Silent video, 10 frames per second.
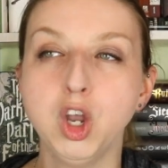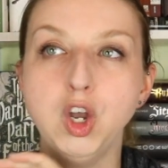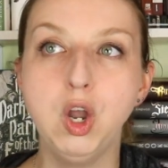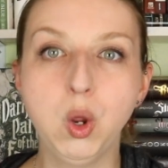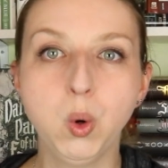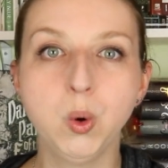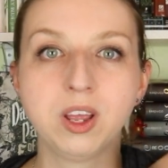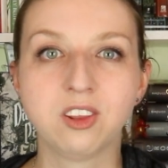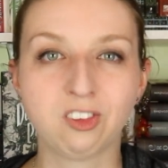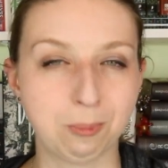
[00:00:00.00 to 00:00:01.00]

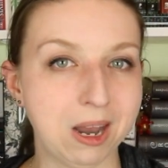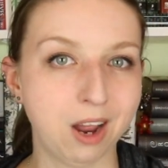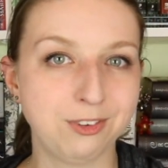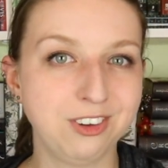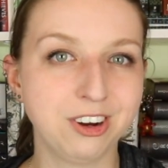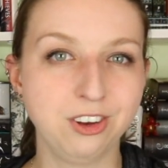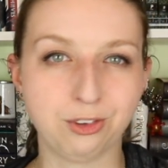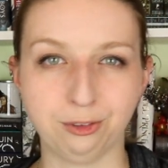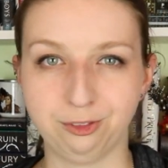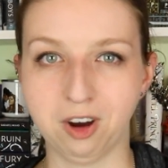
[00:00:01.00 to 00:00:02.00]
new spin-off series
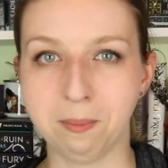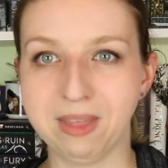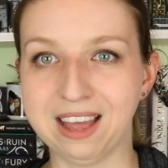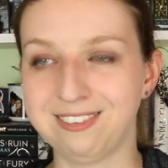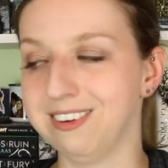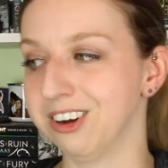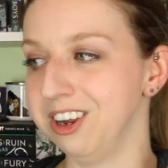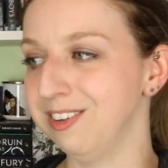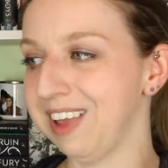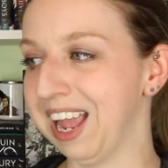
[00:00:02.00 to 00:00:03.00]
from that
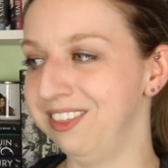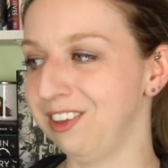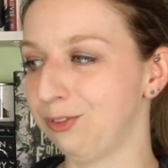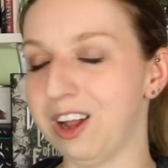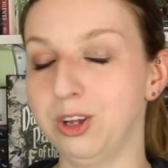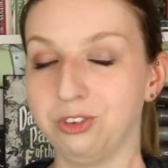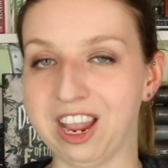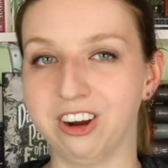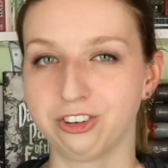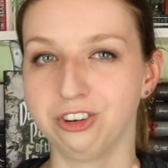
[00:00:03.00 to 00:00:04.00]
series, and this follows
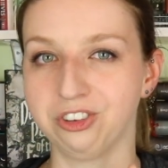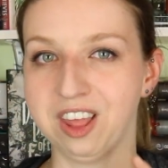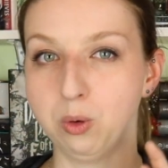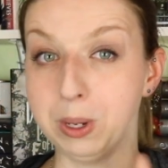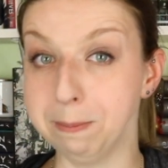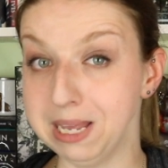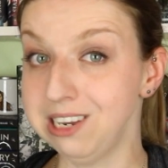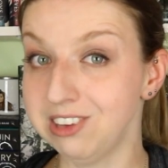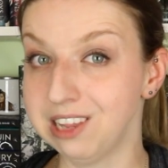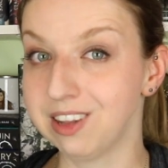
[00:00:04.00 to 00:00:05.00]
characters that we
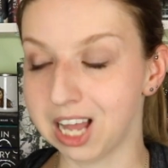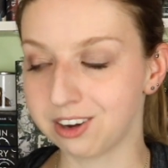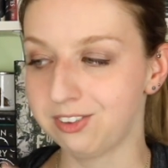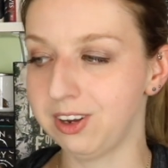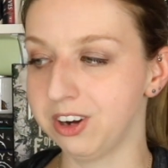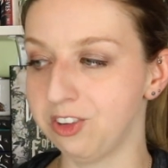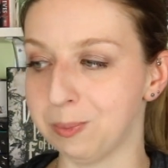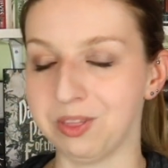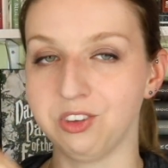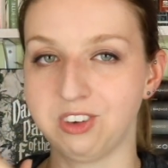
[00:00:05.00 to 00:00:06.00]
meet in the Lux series,
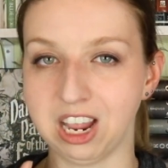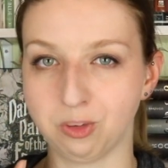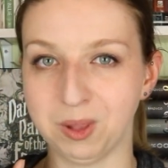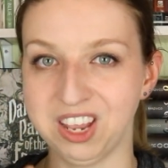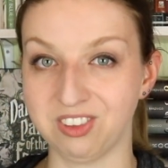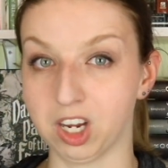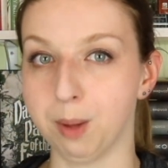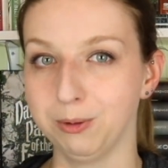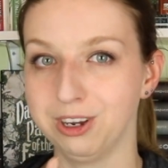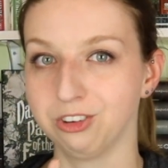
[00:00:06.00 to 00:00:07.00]
but this takes place a
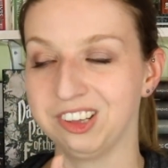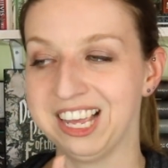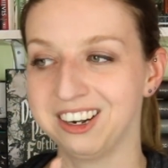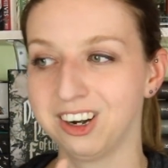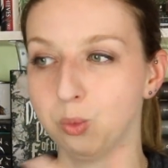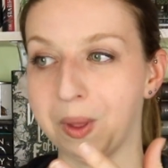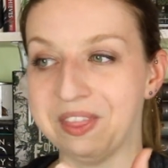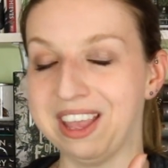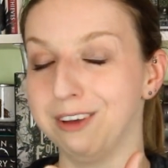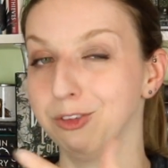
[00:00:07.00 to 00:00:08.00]
couple years later when
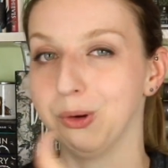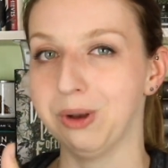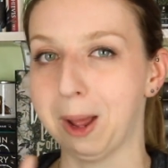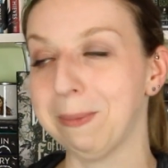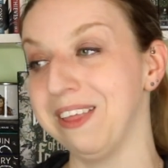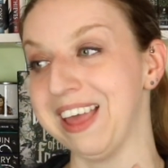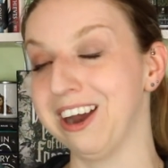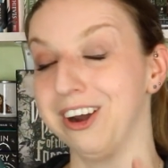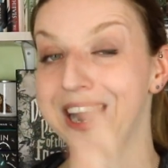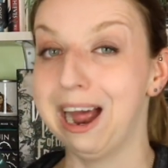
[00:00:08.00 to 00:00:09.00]
they have grown up and they
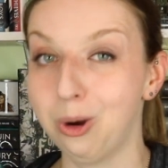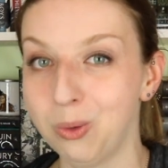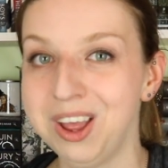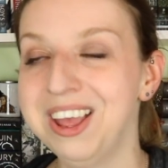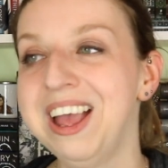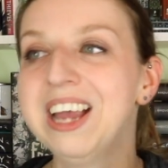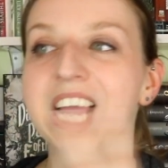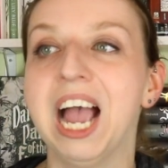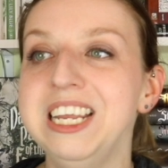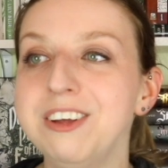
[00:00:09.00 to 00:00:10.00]
are now
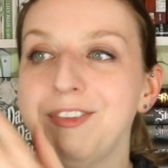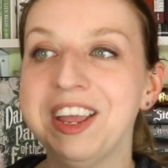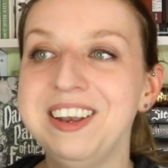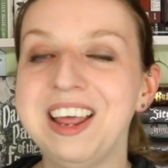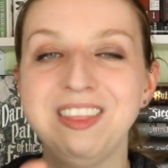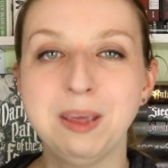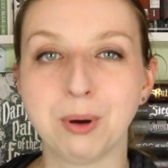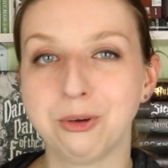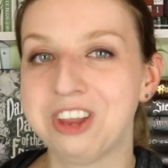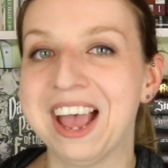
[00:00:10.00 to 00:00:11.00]
kind of in the
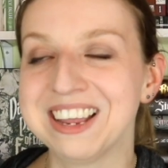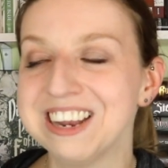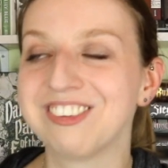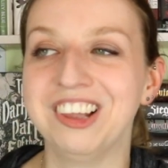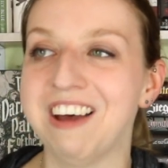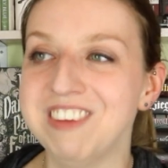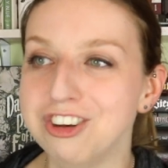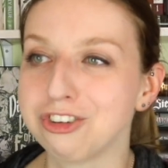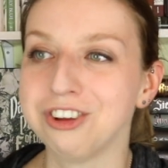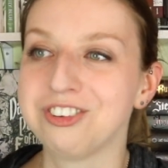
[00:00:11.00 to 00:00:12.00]
protagonist love
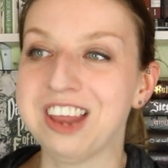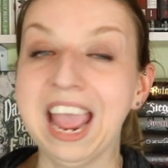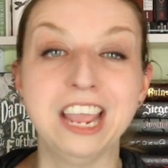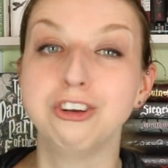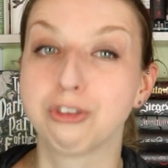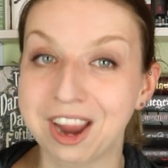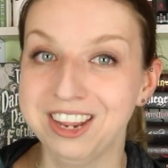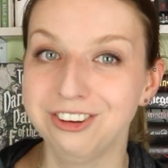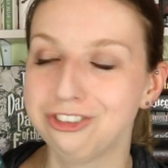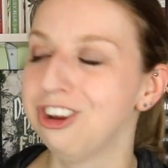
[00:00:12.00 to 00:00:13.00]
interest age
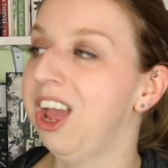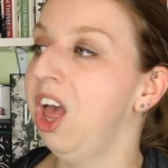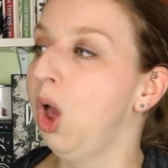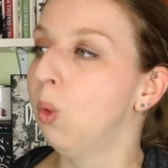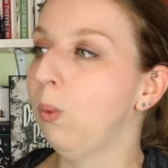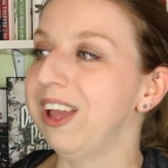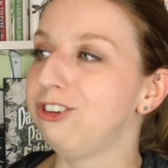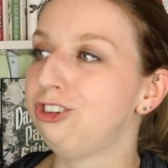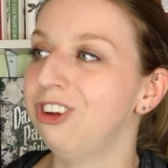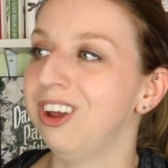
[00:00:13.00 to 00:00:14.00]
range,
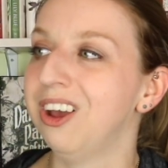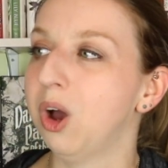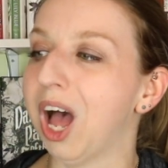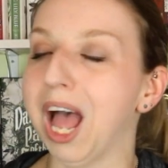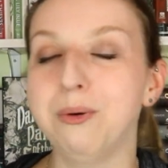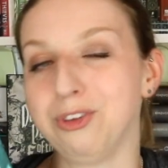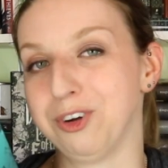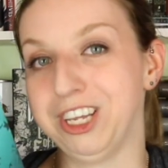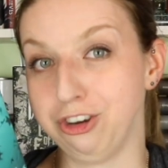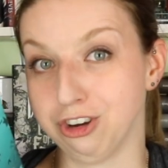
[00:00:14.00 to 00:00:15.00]
which I was
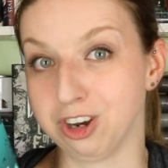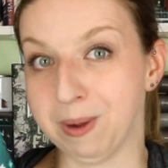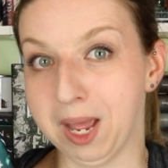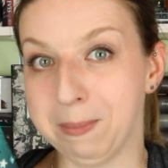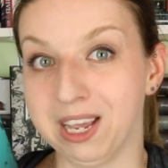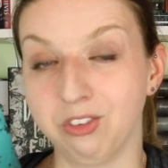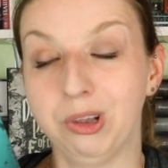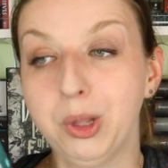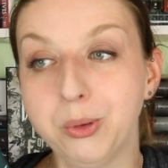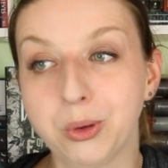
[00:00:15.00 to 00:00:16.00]
really intrigued by because
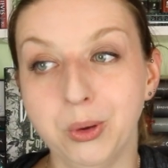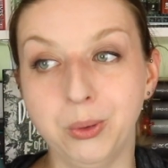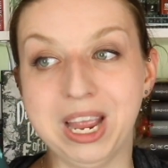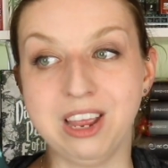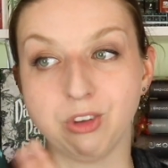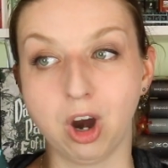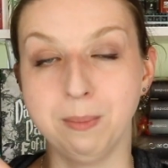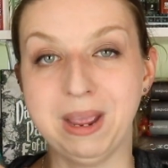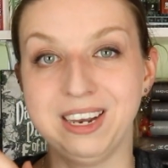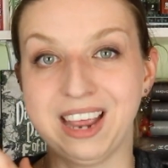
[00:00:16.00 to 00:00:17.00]
Luc, who is our
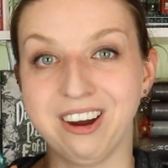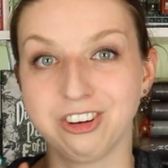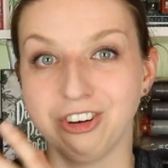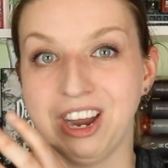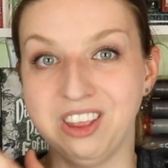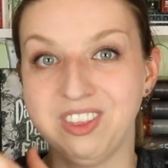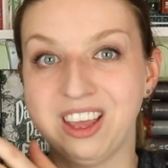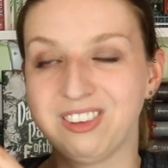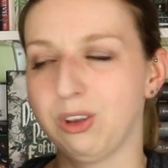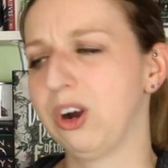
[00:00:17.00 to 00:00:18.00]
main character in
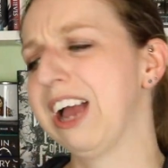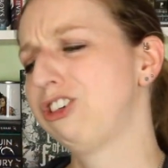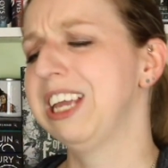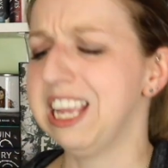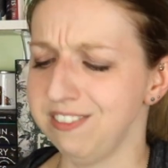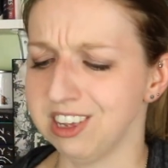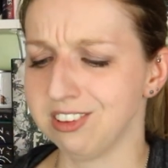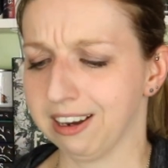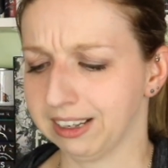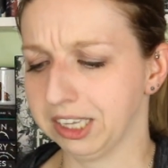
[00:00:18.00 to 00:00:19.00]
this, or actually Evie
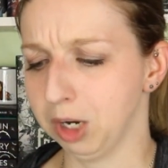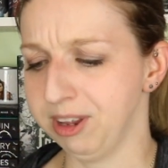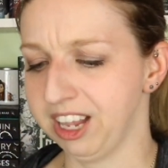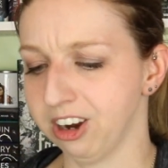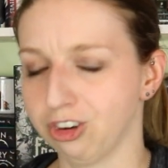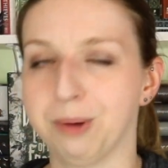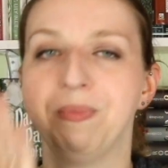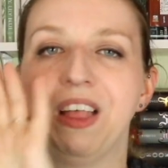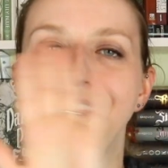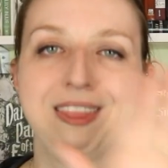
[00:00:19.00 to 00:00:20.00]
is technically our main character,
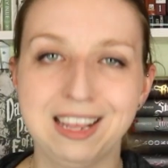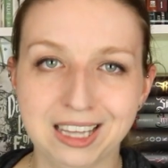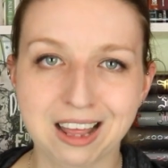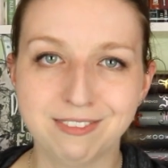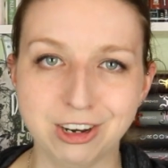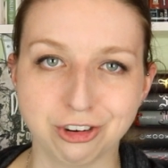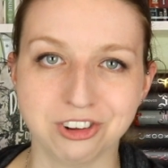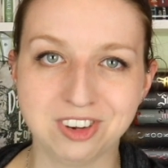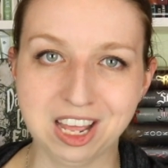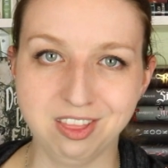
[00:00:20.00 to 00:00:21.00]
the love
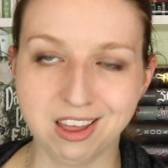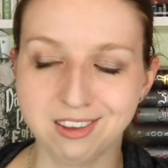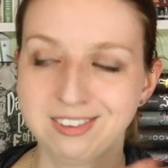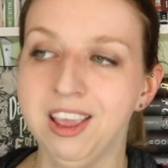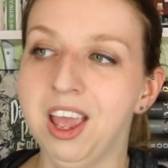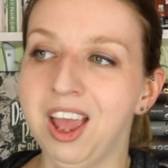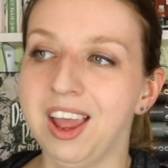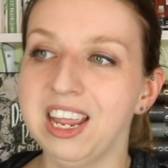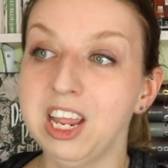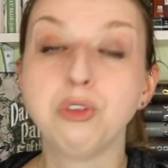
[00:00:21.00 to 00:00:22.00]
interest in this,
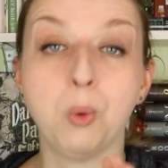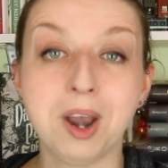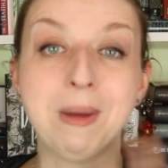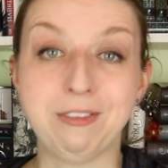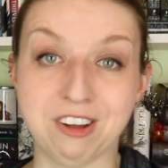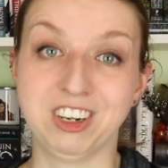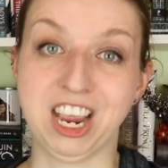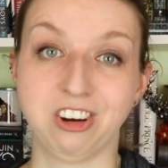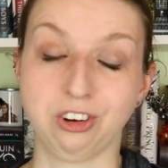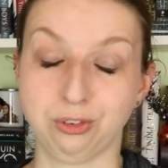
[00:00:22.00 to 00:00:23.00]
is one of my favorite
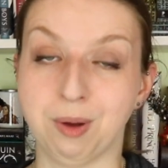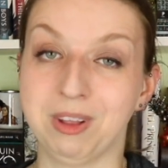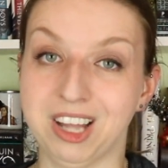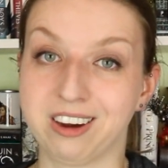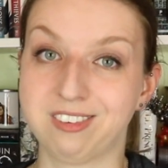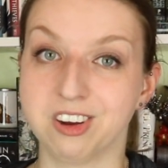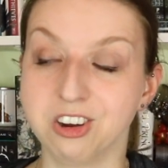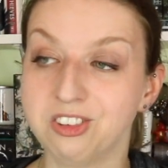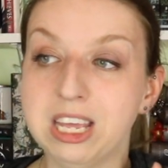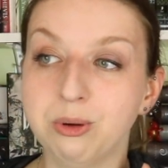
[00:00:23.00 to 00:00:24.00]
characters from the Lux
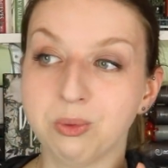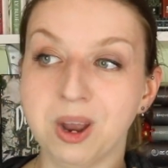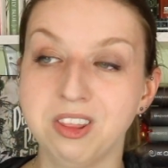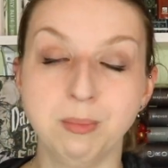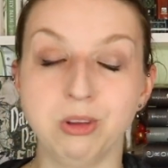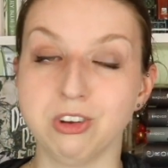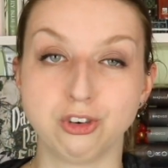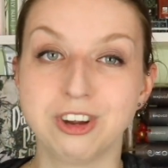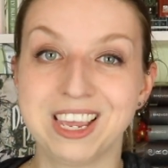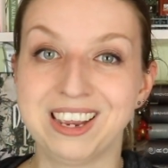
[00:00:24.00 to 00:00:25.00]
series. He was one of the most
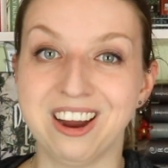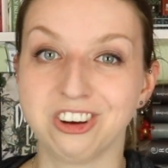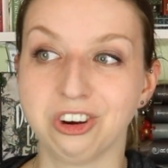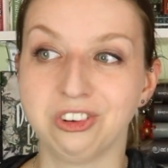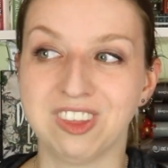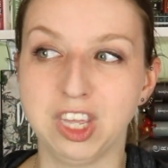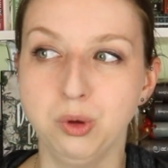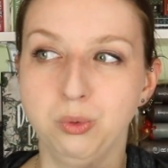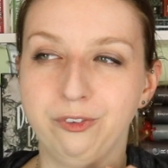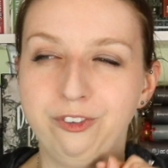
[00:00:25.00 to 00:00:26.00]
intriguing characters that
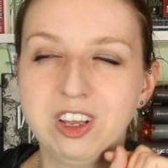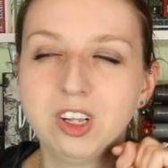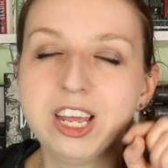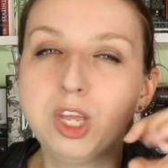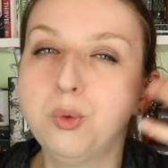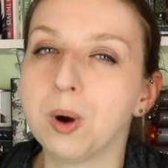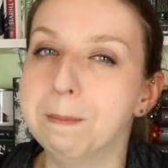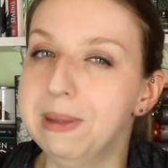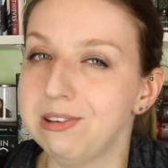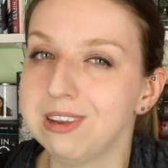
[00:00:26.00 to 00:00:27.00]
you feel like you were
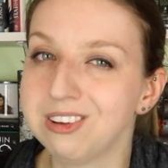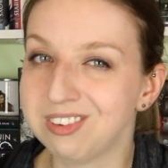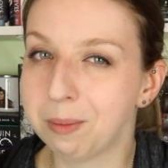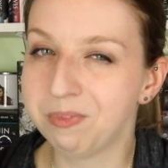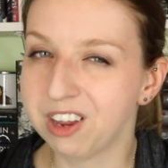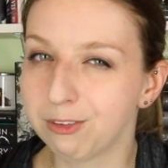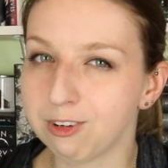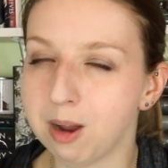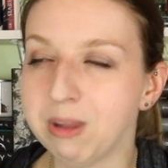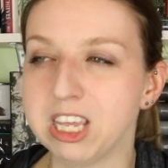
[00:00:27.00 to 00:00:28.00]
missing something
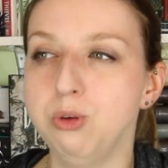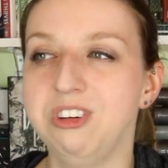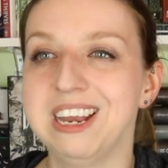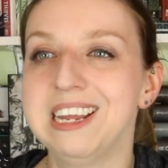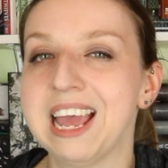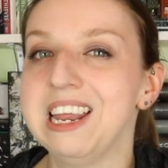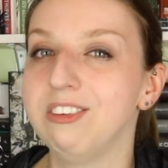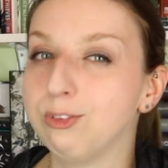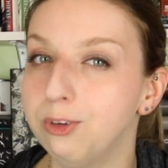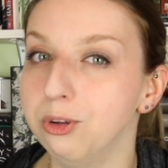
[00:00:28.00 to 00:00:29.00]
from, like you didn't get
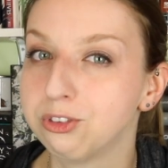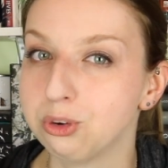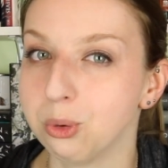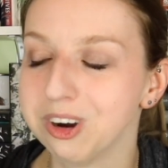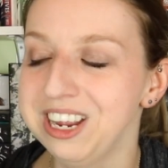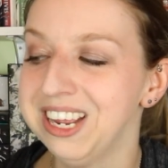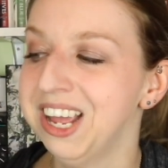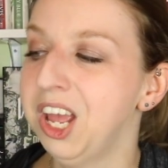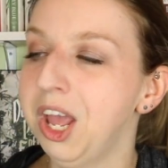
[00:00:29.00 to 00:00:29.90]
his full story